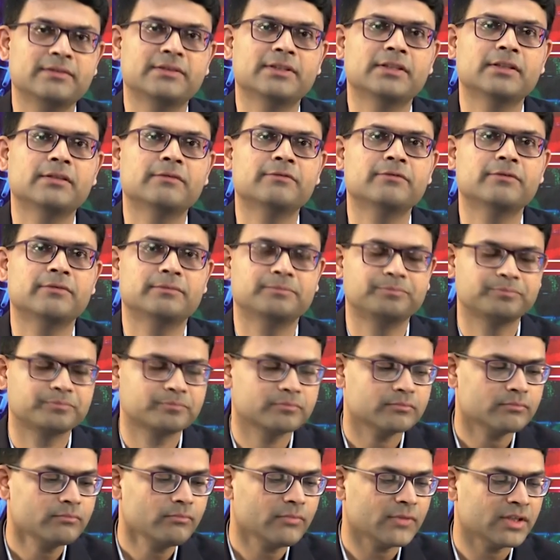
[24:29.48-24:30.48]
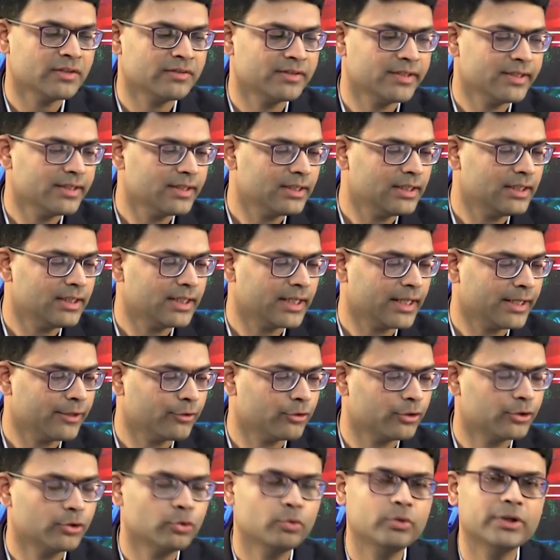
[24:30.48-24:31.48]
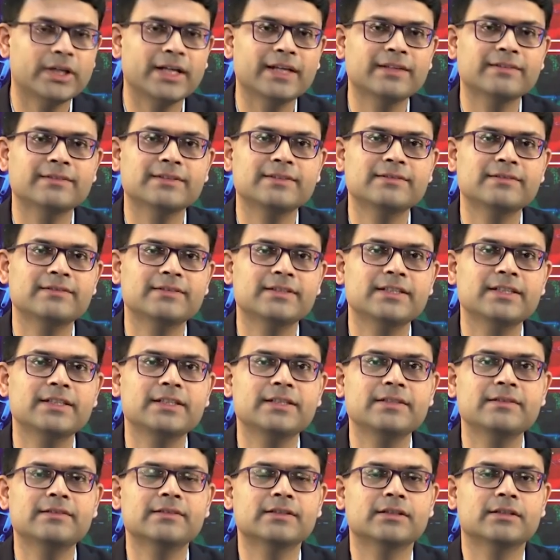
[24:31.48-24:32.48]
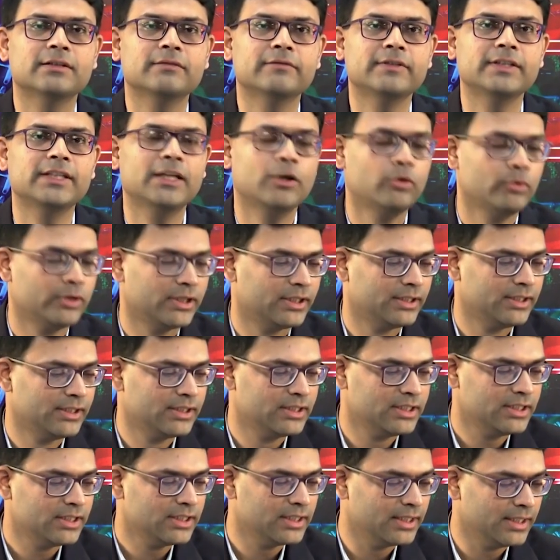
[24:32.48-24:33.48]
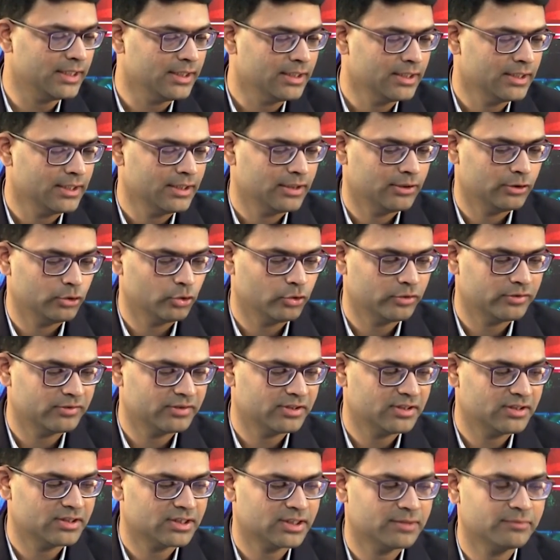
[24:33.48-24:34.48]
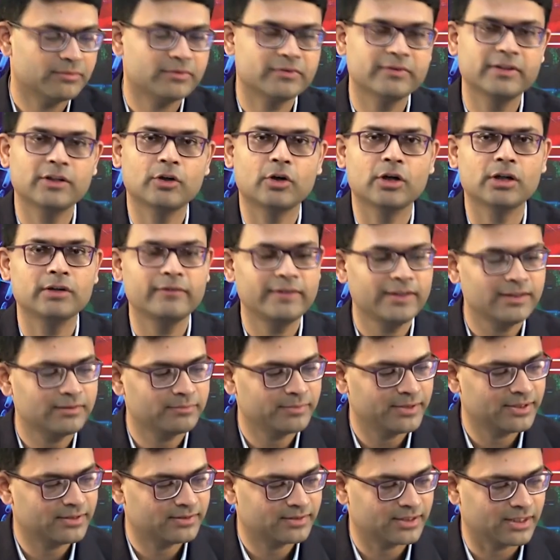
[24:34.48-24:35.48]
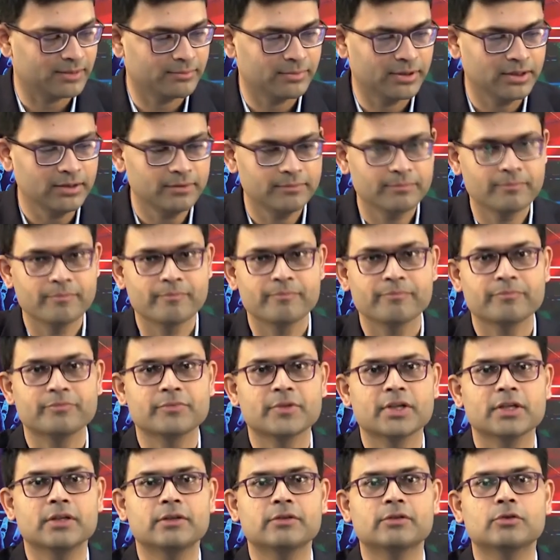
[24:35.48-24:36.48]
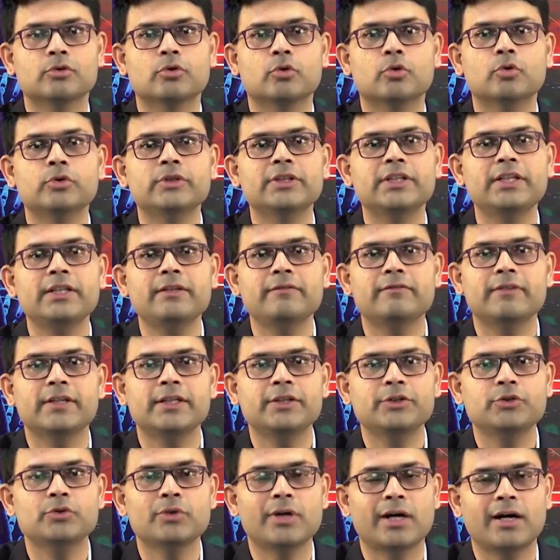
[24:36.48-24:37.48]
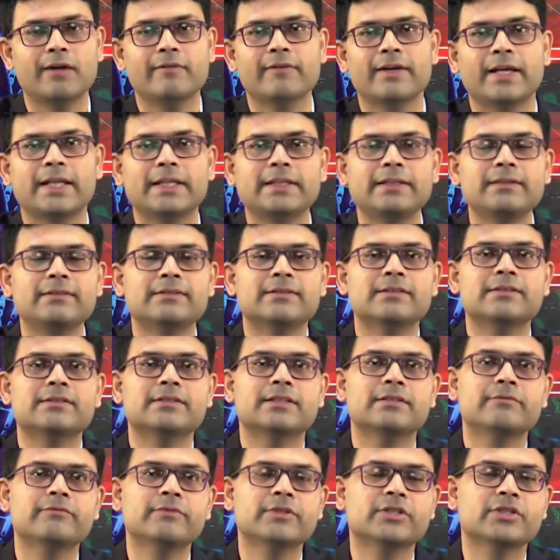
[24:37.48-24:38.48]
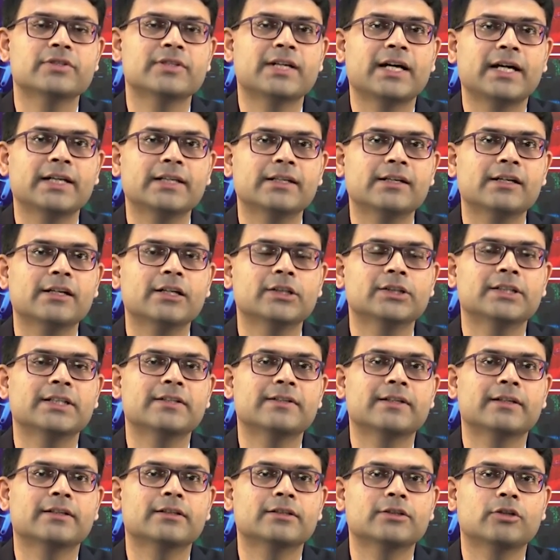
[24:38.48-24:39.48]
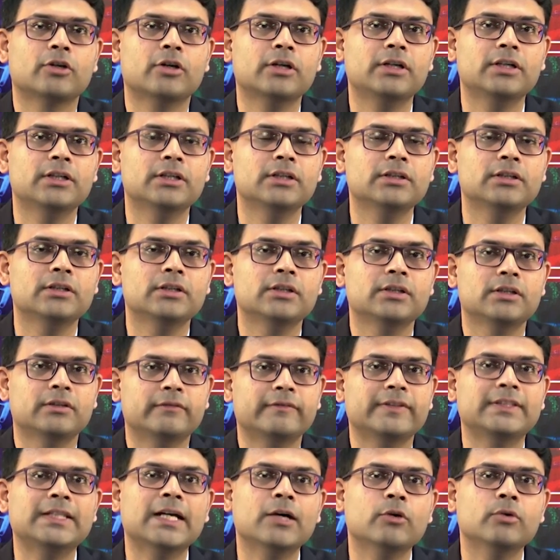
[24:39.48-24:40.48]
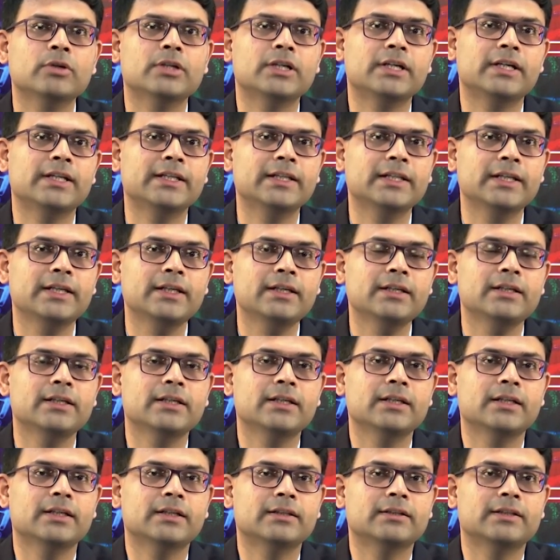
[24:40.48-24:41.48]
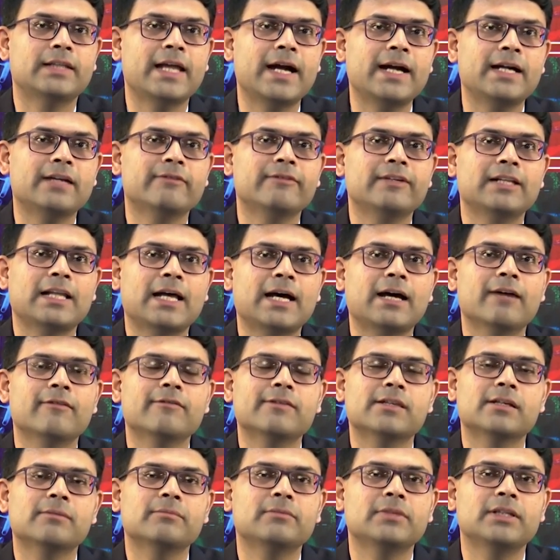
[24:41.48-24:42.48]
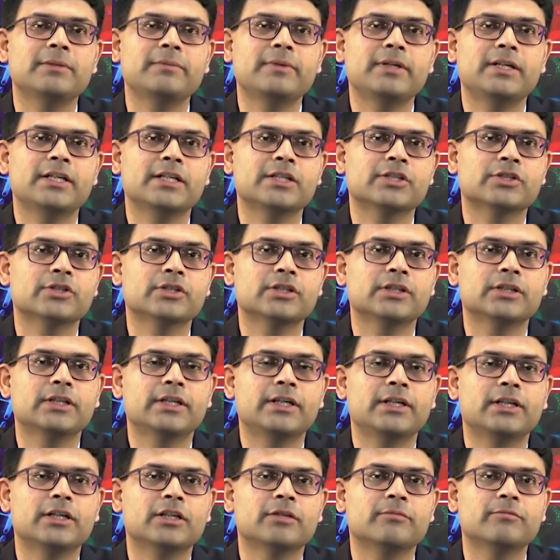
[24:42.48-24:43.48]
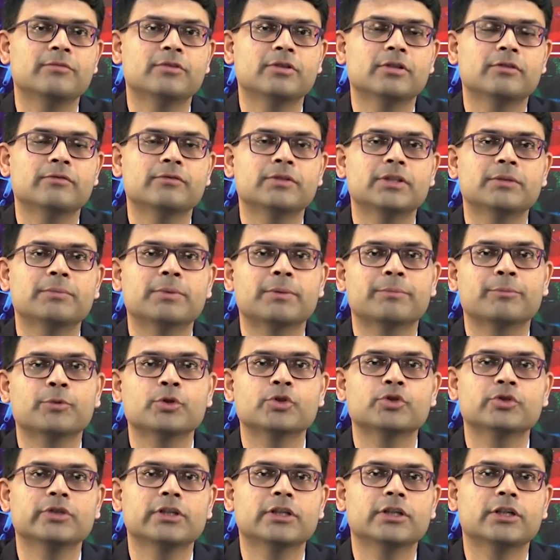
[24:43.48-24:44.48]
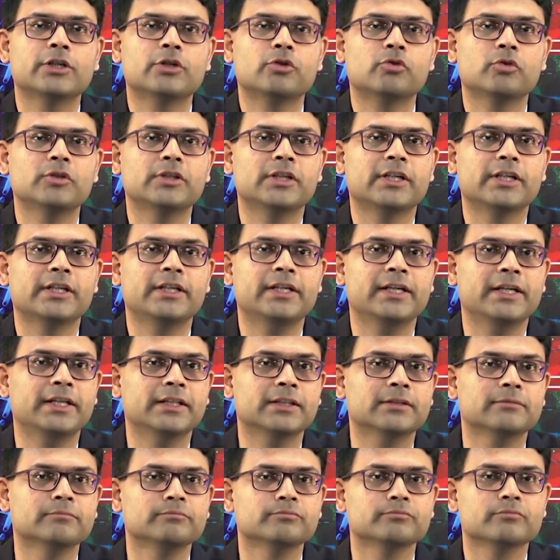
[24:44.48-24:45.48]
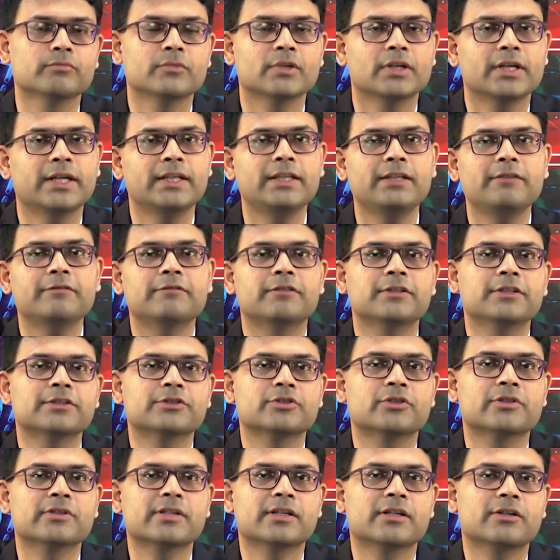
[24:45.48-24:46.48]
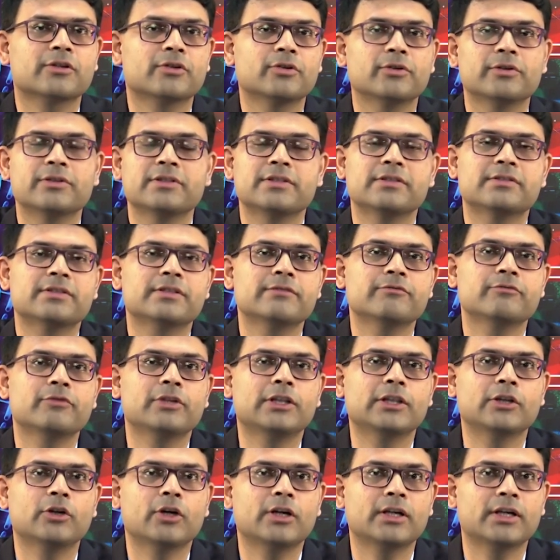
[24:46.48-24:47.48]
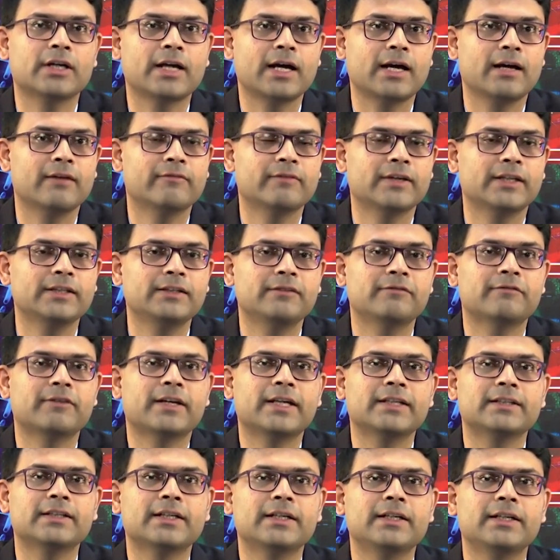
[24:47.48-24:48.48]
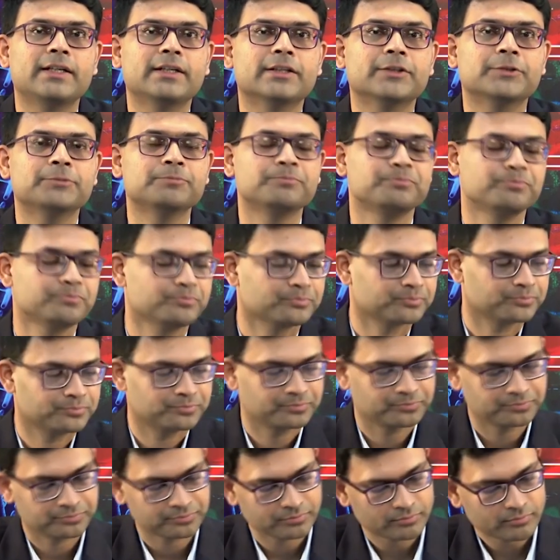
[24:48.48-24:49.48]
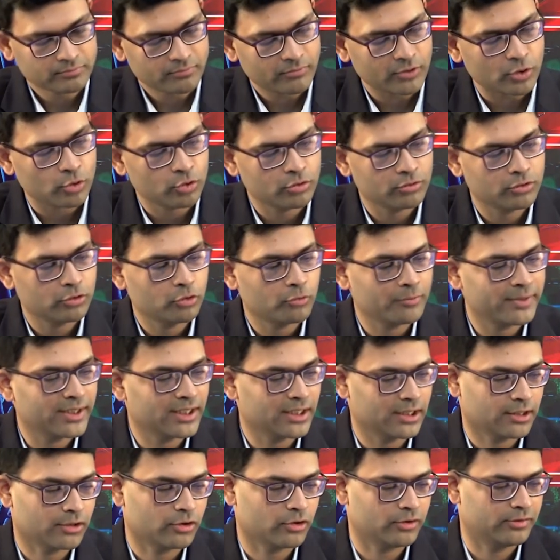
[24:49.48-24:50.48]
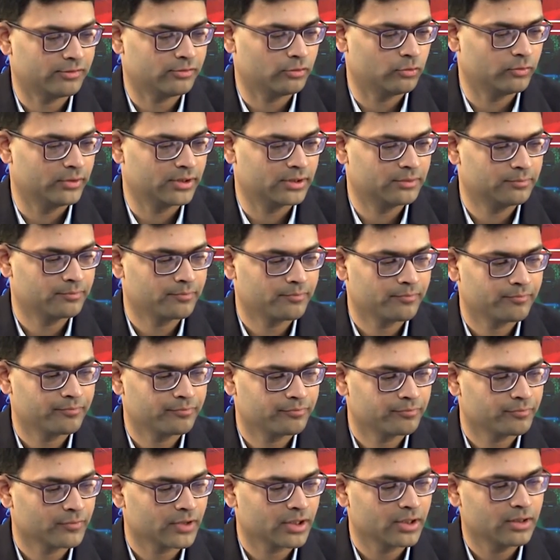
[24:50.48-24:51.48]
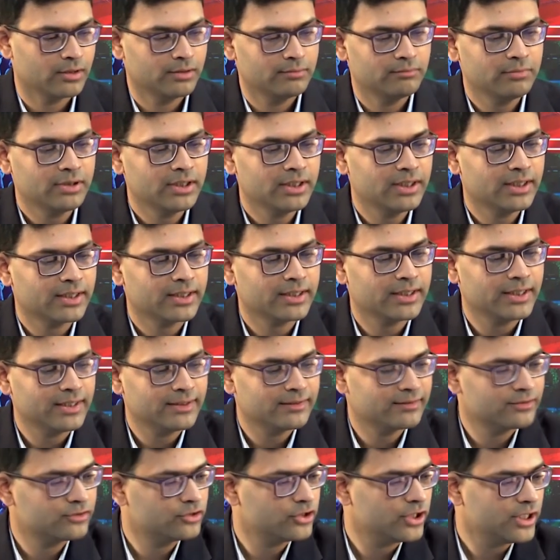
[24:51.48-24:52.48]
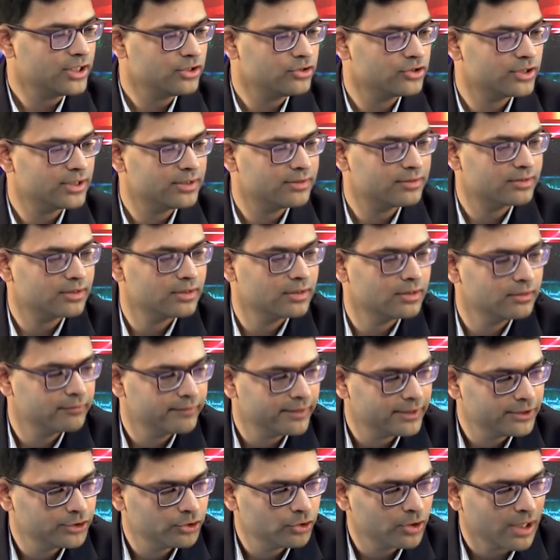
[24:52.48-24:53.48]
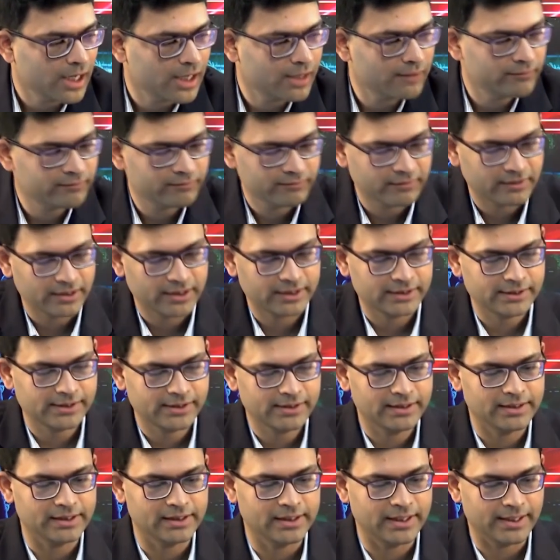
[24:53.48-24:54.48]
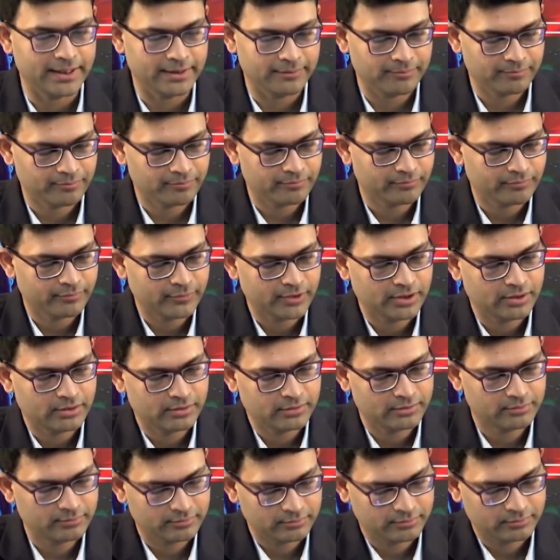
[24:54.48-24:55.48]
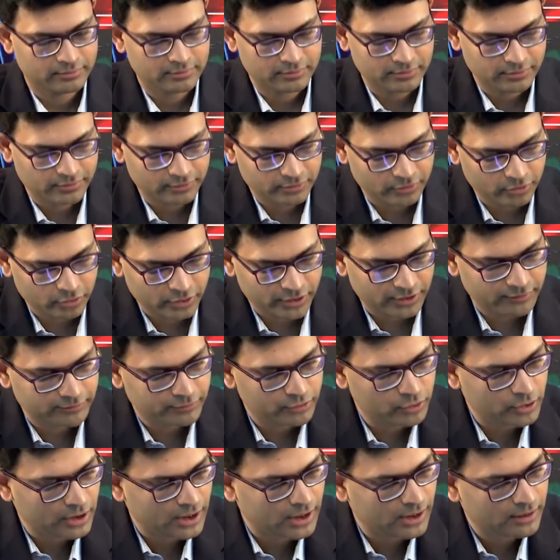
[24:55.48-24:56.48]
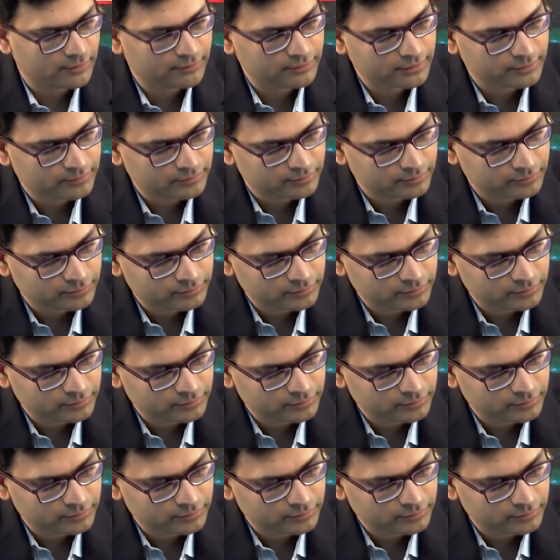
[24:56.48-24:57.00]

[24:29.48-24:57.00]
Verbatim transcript: considered single tank or two tanks in series uh, without any delay, those systems will always be stable. So, only when you have any system which is higher than second order without a delay that will have some limitation in terms of the proportional controller gain. Any first or second order system will not have any finite uh, uh omega crossover. But the case changes uh, when you have any delay. So, if you have